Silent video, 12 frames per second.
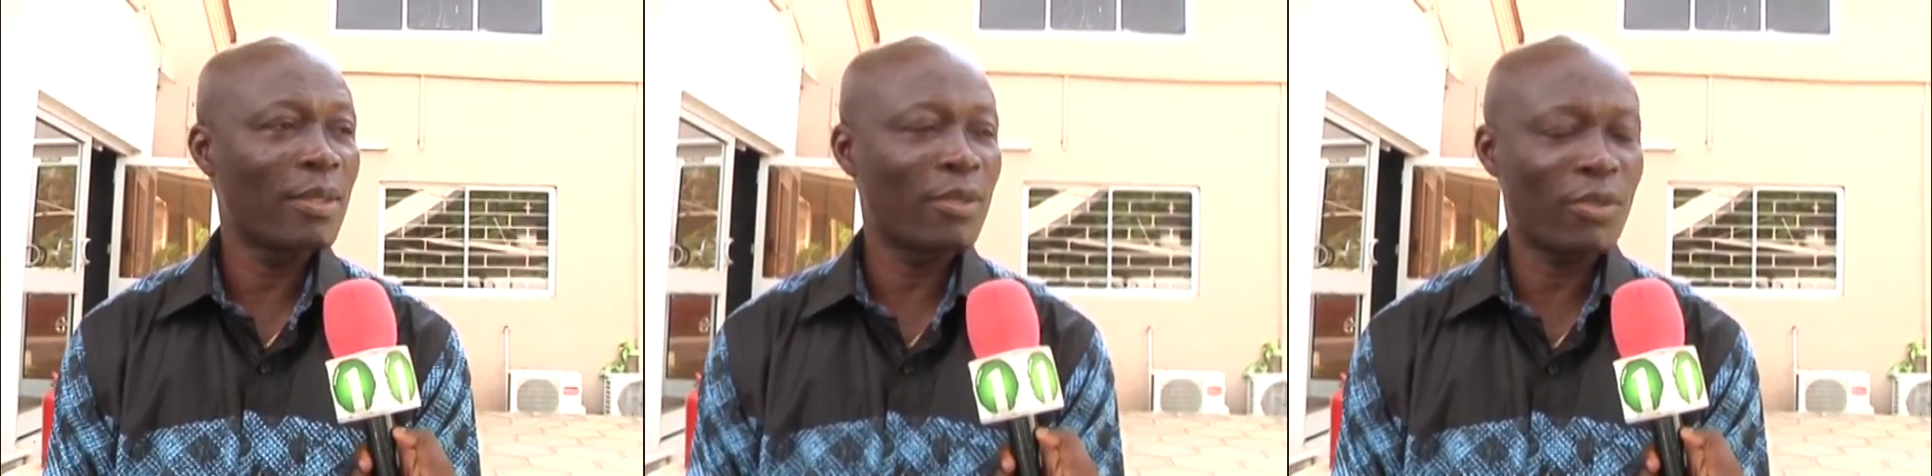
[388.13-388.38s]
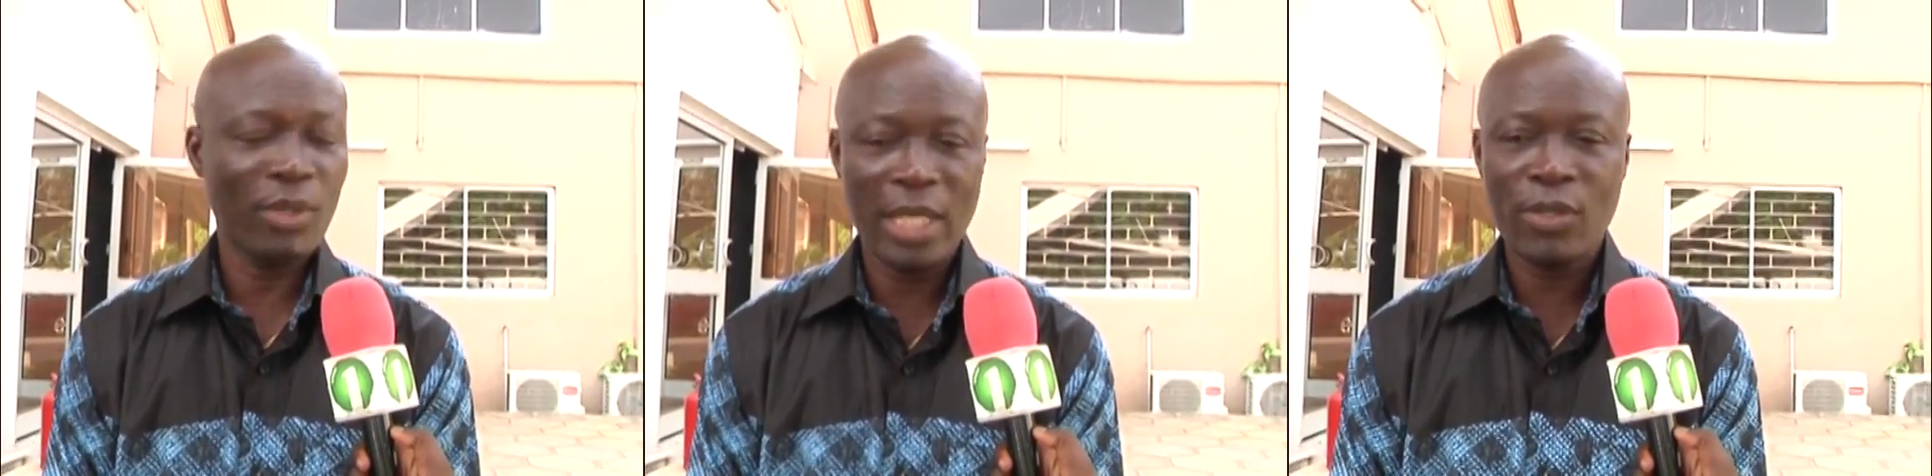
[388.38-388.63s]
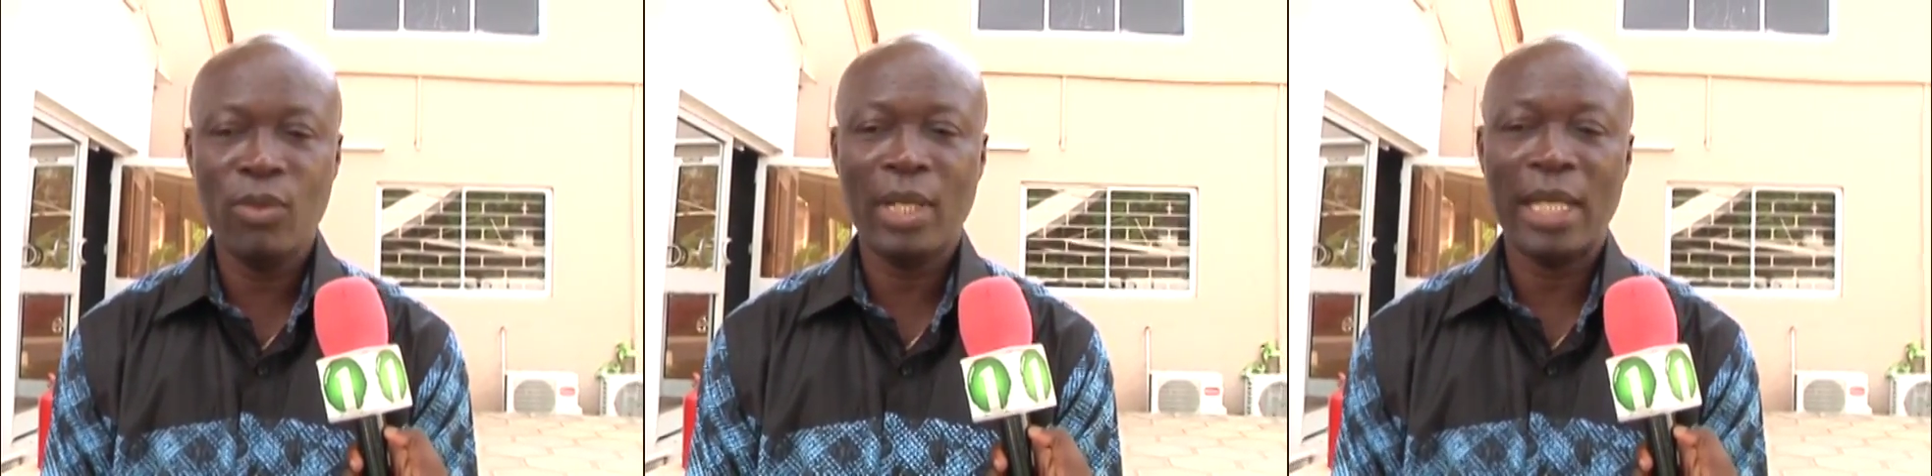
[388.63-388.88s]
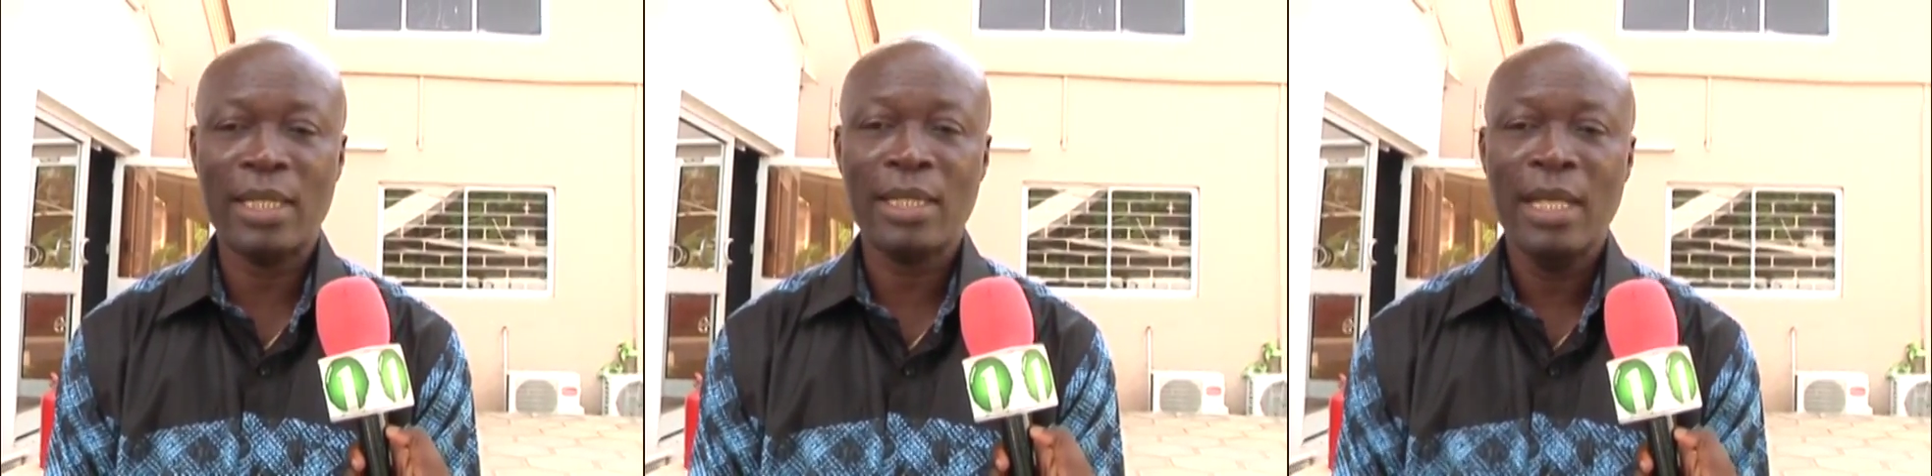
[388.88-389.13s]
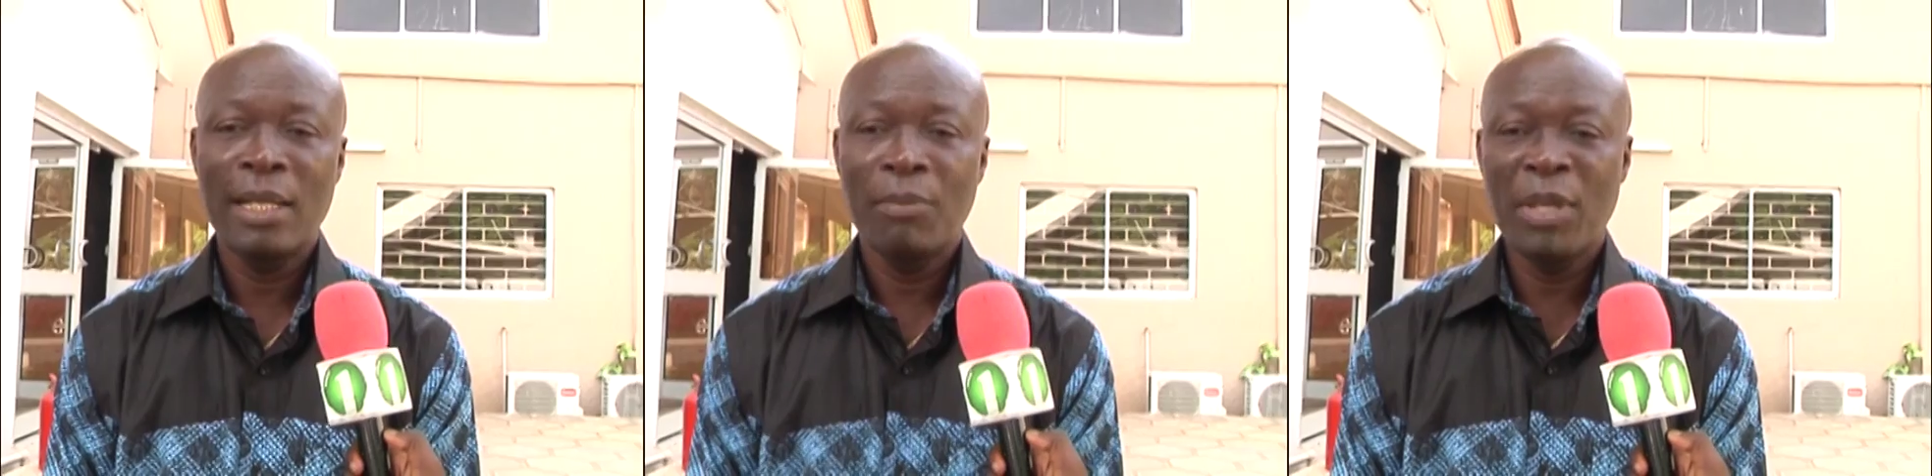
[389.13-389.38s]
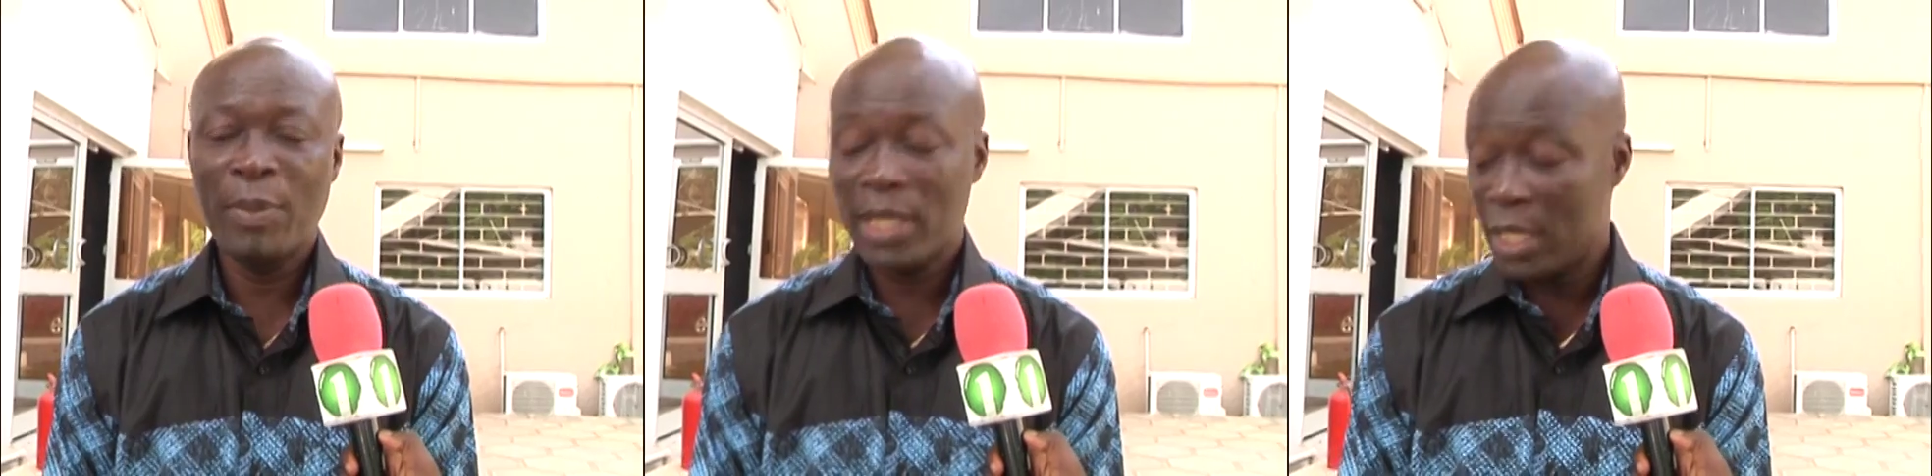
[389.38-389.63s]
So let's look at maybe